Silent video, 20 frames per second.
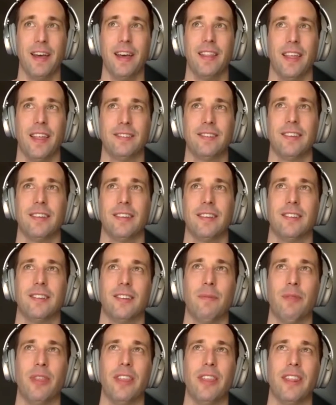That's
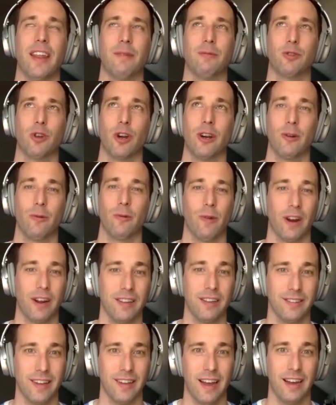something that I'm trying to
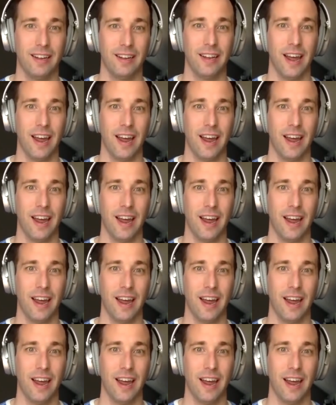reconcile.